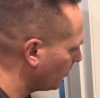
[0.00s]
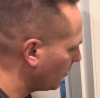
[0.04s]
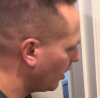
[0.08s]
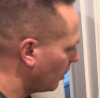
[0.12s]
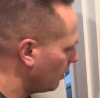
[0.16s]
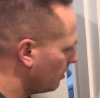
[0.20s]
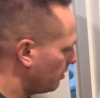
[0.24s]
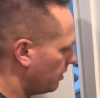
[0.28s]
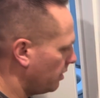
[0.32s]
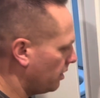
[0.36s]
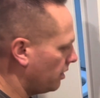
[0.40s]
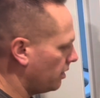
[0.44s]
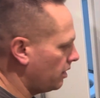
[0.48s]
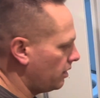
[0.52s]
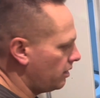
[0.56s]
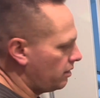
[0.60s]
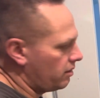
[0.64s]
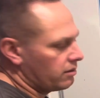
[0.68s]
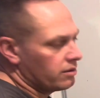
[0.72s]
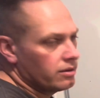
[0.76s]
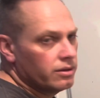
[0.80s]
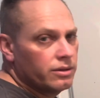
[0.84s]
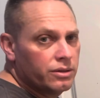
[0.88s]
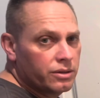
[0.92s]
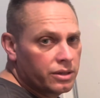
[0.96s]
See this?
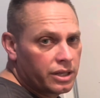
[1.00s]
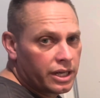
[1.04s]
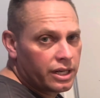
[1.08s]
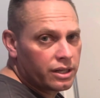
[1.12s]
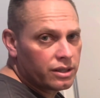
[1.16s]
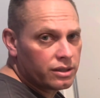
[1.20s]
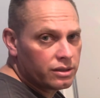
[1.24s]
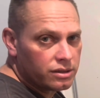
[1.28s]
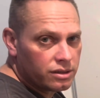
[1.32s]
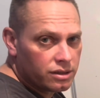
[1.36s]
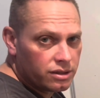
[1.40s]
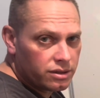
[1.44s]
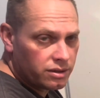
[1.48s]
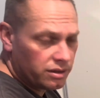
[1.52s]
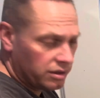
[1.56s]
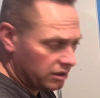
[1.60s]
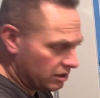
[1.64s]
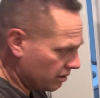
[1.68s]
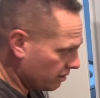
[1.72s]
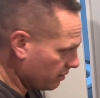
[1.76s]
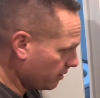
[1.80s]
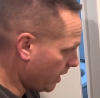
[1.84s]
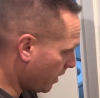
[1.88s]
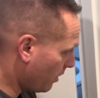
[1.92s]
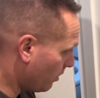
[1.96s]
Who cares? Because you're going to
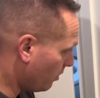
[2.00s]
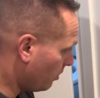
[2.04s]
sand